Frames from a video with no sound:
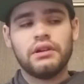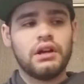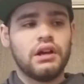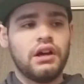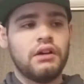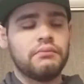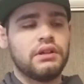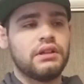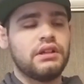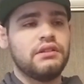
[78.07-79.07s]

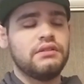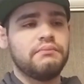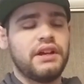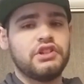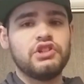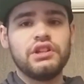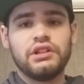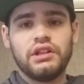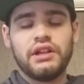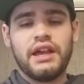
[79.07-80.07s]
My
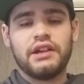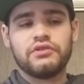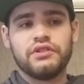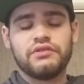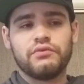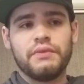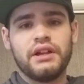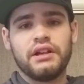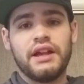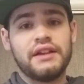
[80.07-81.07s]
Sheikla actress,
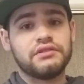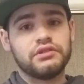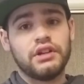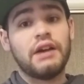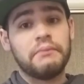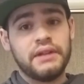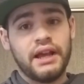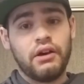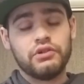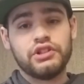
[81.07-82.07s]
Rebecca, has a job
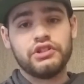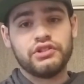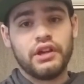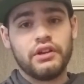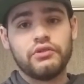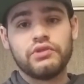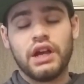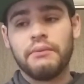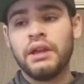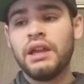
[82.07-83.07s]
now. She just got a new
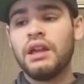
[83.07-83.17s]
job.